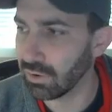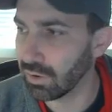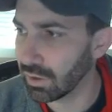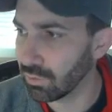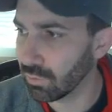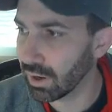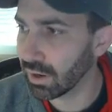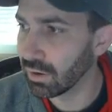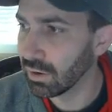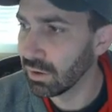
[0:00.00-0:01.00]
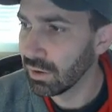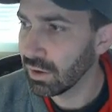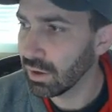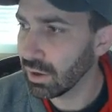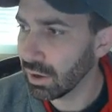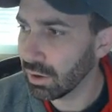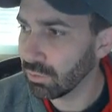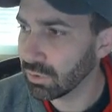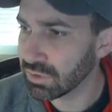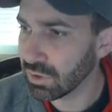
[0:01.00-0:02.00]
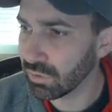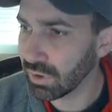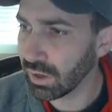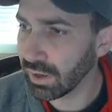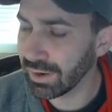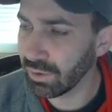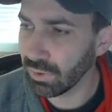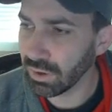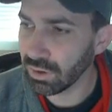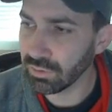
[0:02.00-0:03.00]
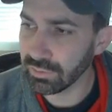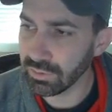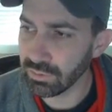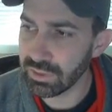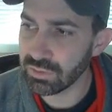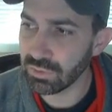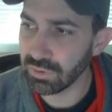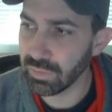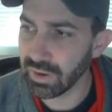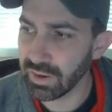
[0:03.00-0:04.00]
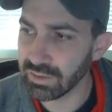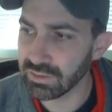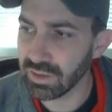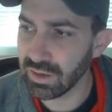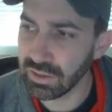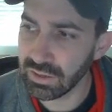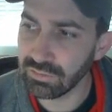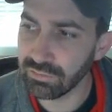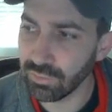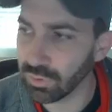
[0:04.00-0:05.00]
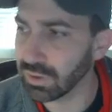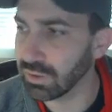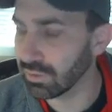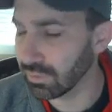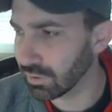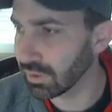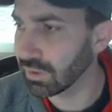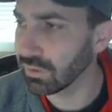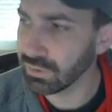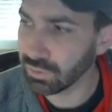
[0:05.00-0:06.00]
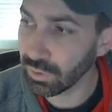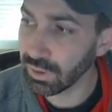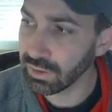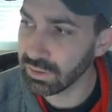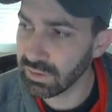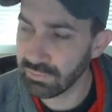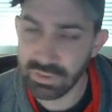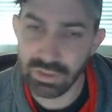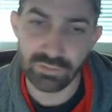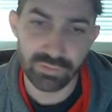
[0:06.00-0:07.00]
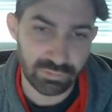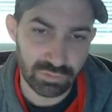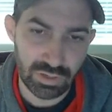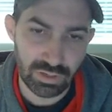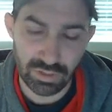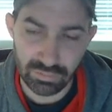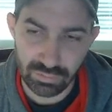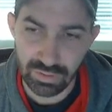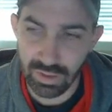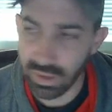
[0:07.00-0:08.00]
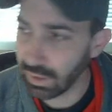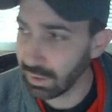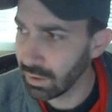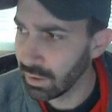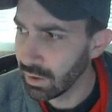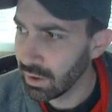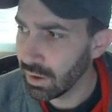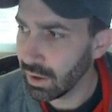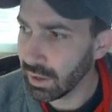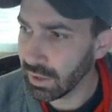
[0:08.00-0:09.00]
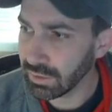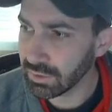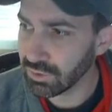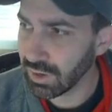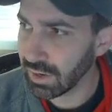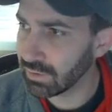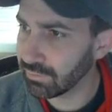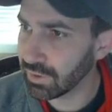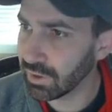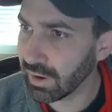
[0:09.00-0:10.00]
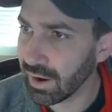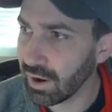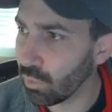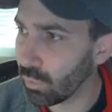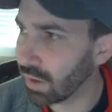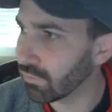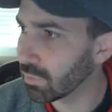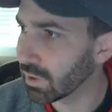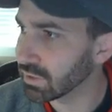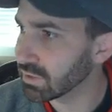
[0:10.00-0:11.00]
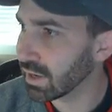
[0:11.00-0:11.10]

out anywhere. What's going on? I don't want to go through each one of the bands, 80, 40, then 30, then 20, then 17, 15, and even 10, to try to figure out where everybody's